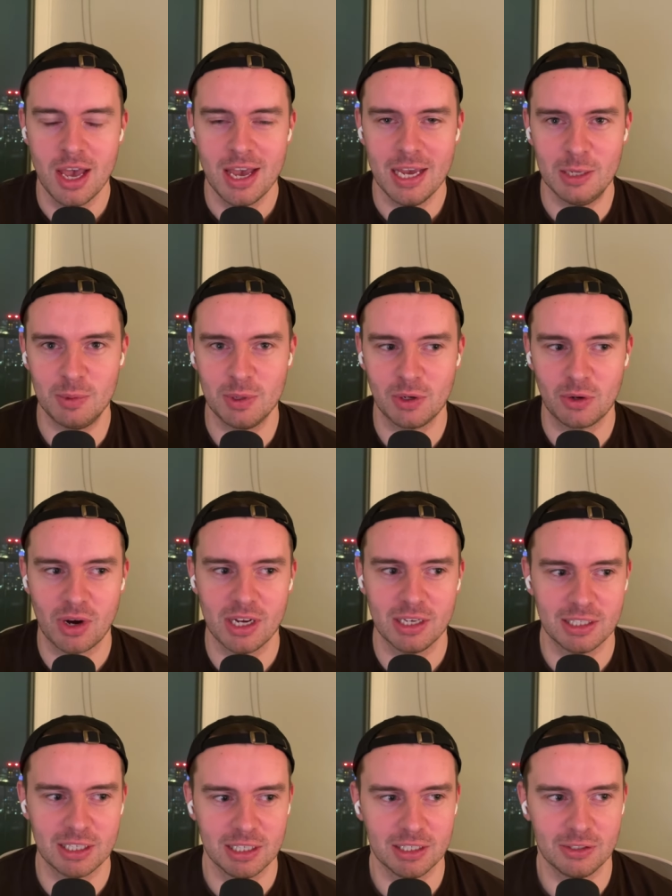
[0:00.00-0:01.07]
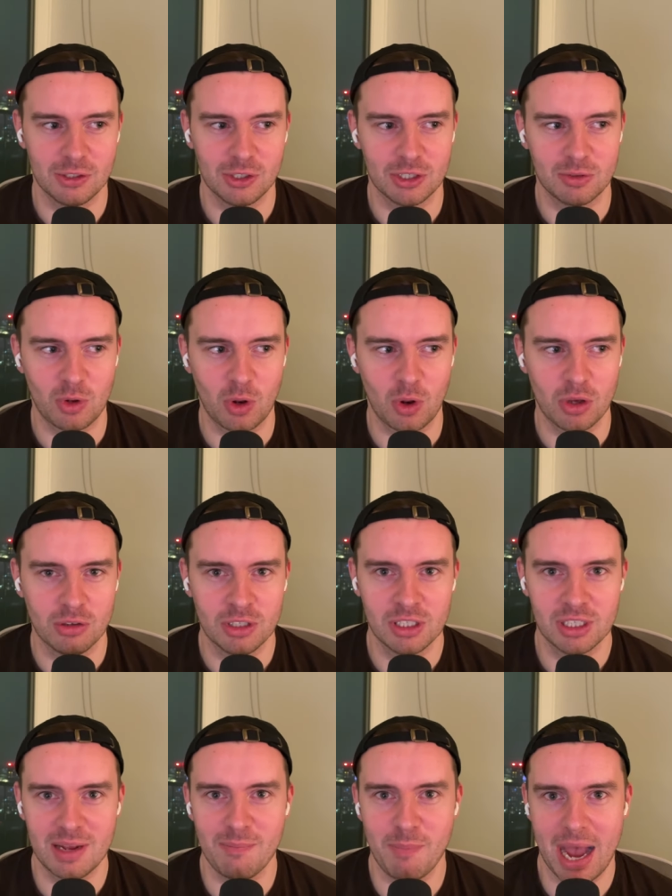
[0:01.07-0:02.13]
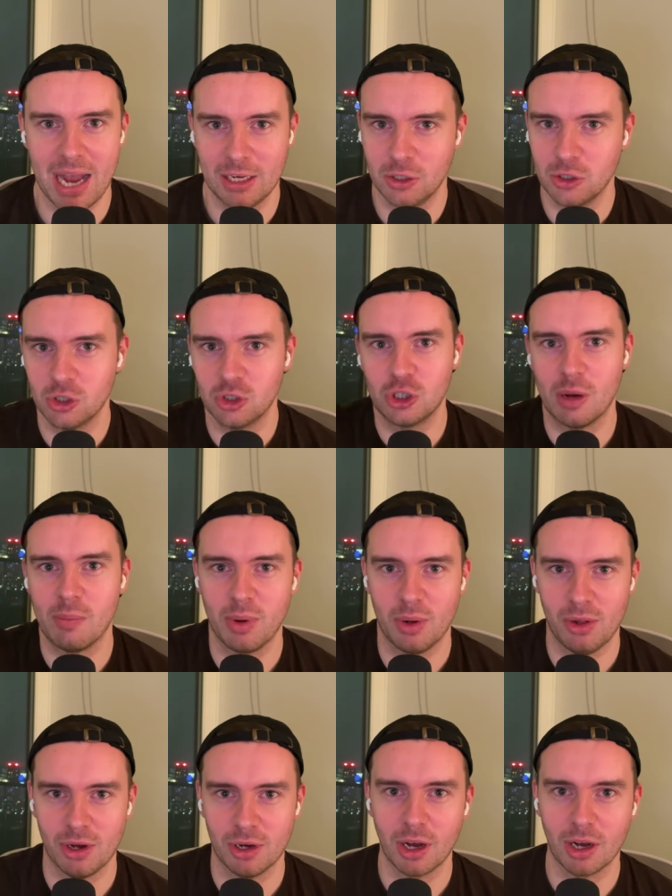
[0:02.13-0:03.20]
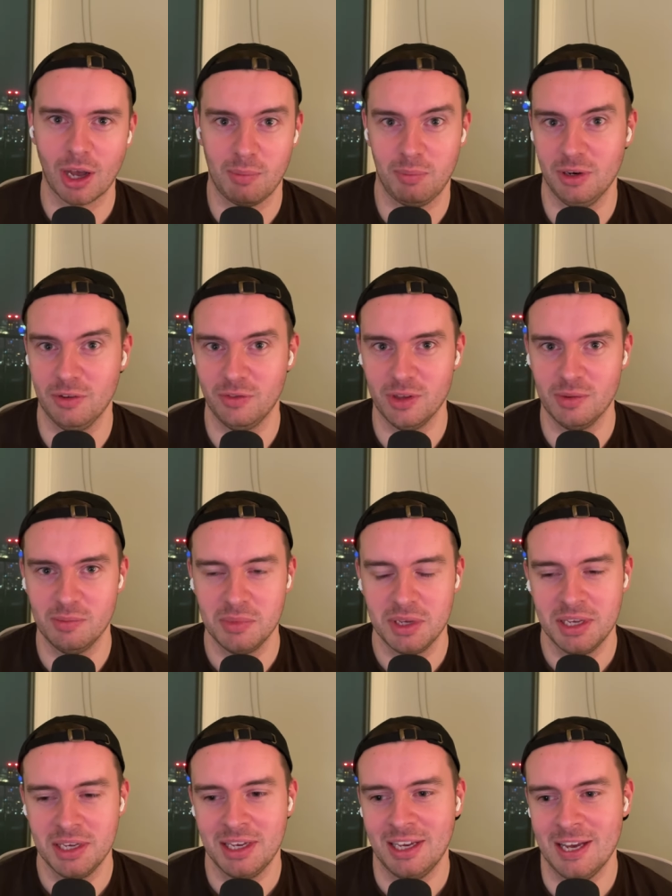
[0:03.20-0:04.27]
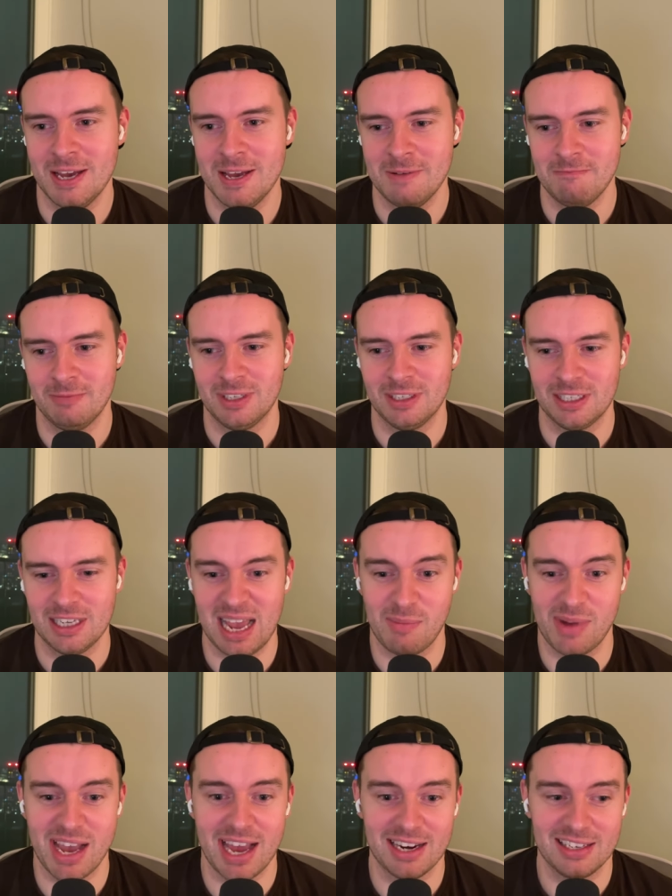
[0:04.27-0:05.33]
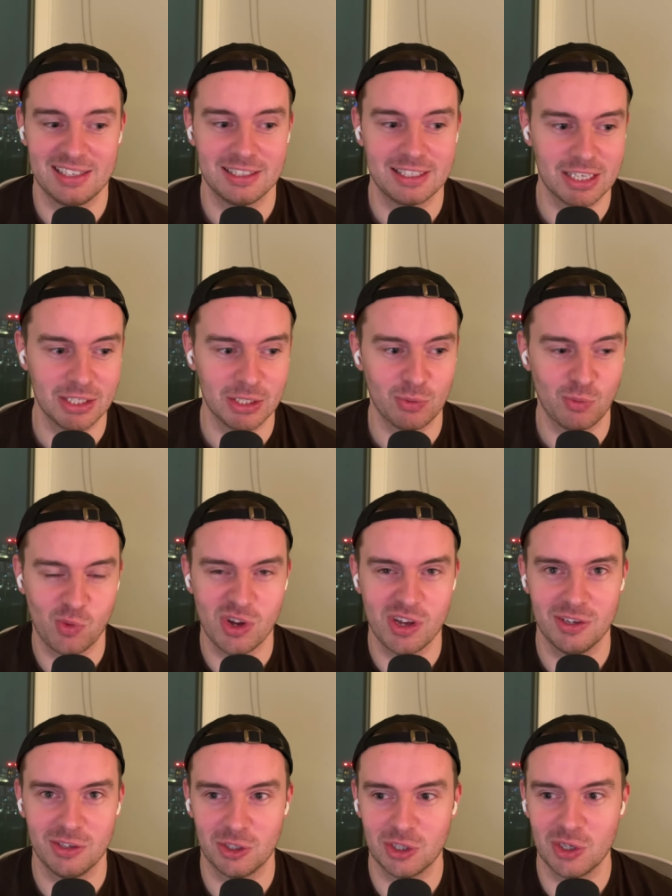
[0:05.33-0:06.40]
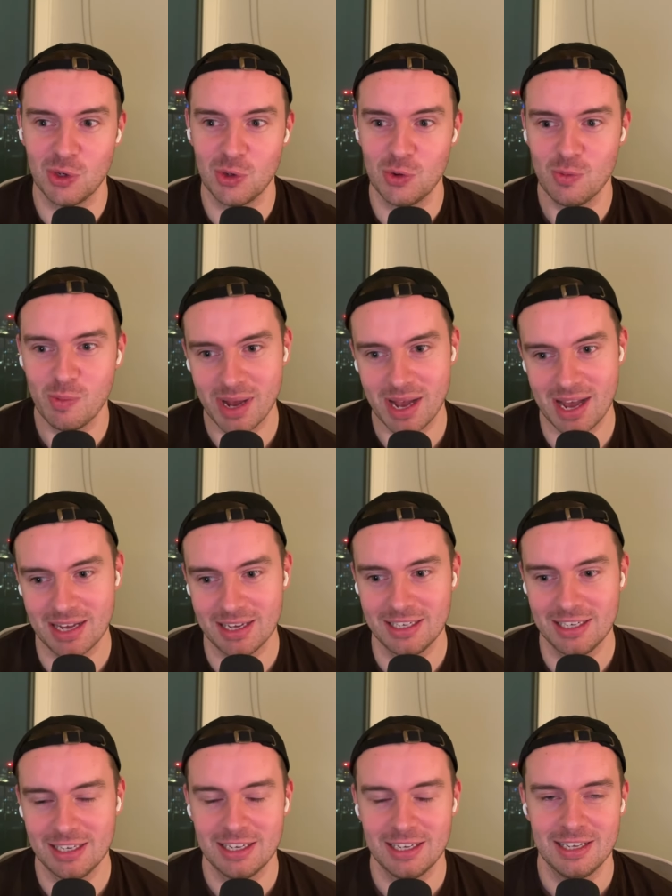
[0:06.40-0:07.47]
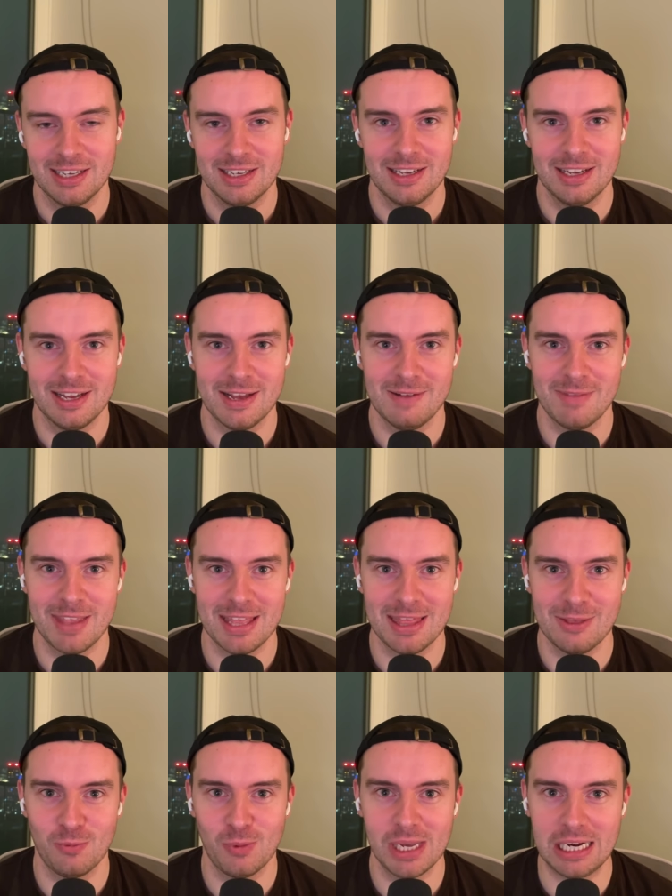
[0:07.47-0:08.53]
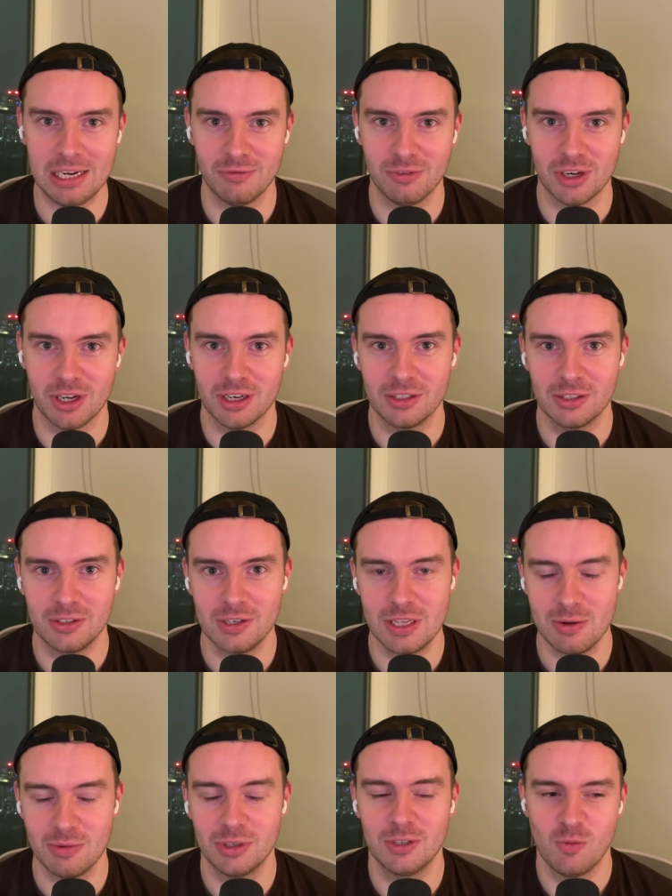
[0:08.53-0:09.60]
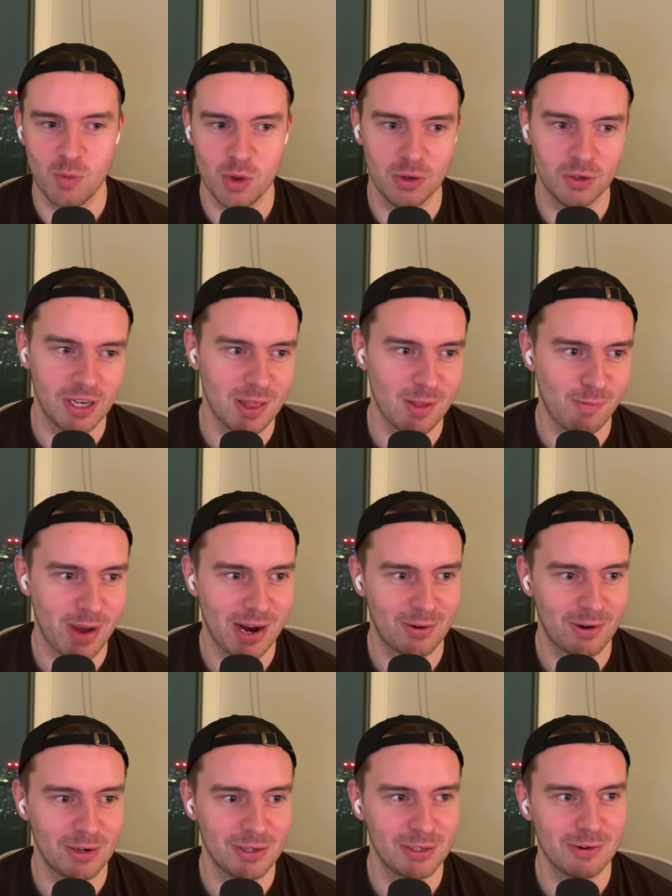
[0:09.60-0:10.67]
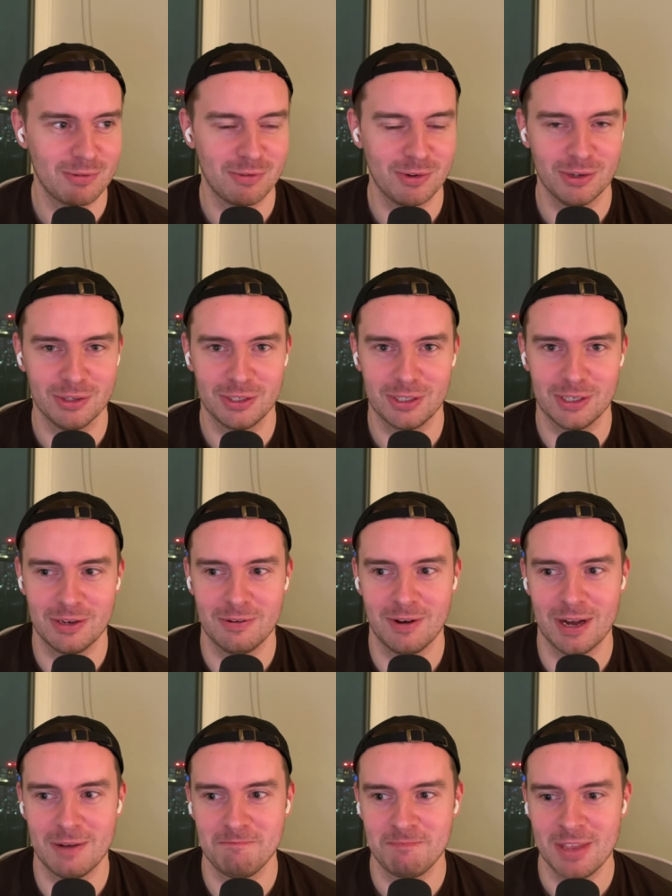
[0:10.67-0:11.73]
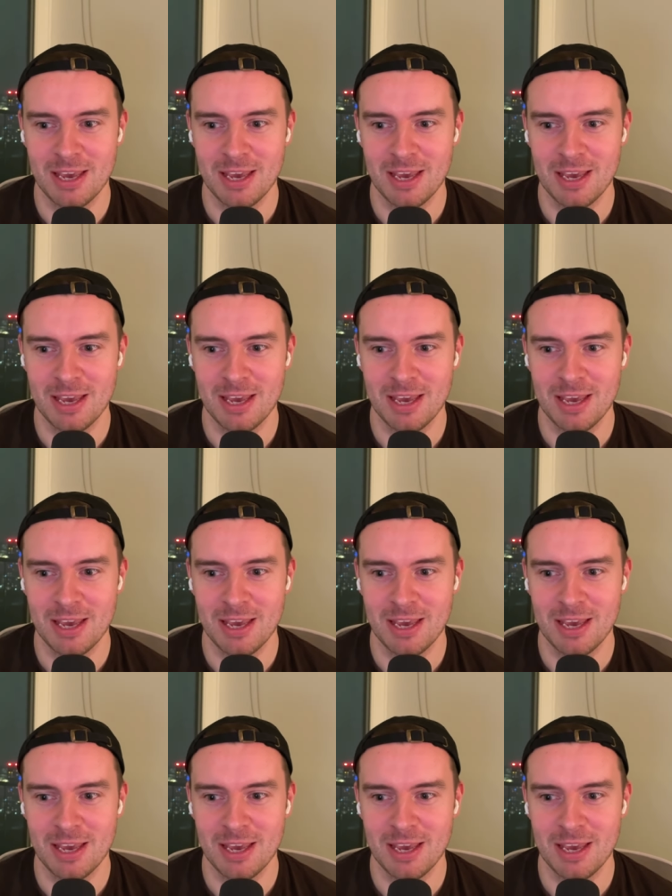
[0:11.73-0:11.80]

it's been great to just snip back and just jump along a couple of them um, to see. And my editing skills weren't too bad um, in the weekly vlogs. There was some music in the background and so forth. So um,